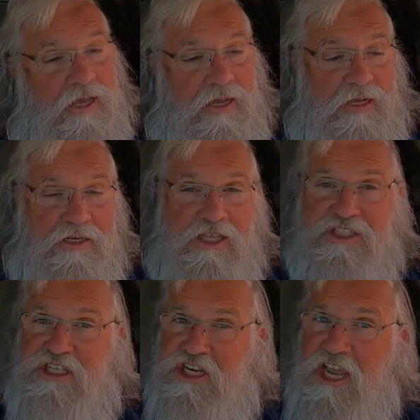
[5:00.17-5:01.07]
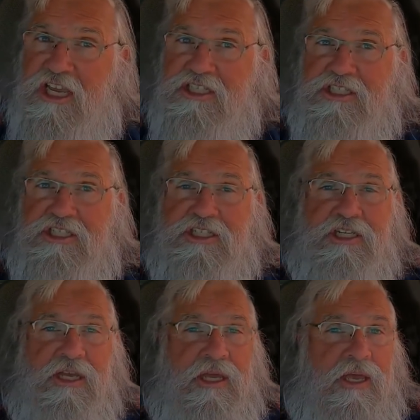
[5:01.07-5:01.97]
and it's a
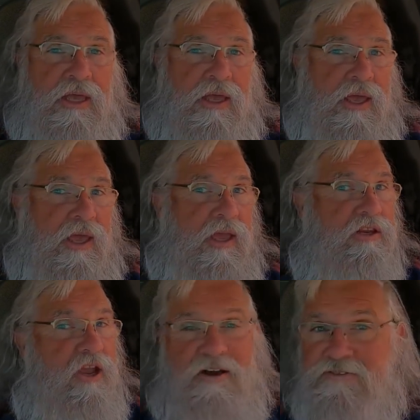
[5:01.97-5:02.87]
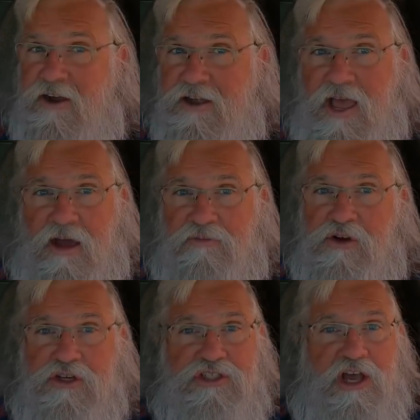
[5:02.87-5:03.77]
chance, and you got to find out
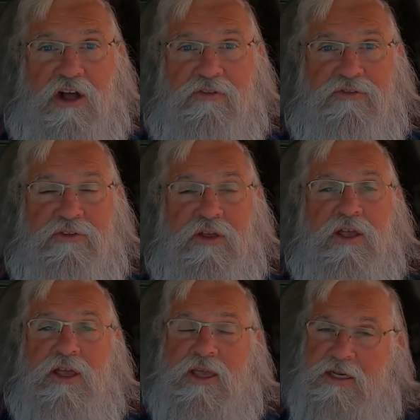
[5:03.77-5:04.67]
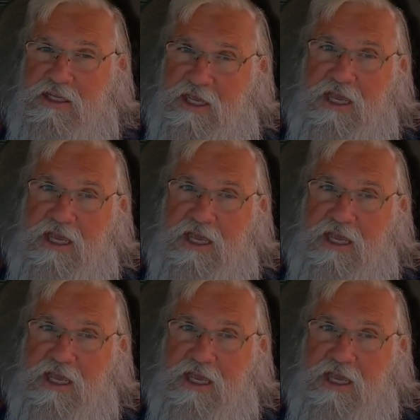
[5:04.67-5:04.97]
for yourself. And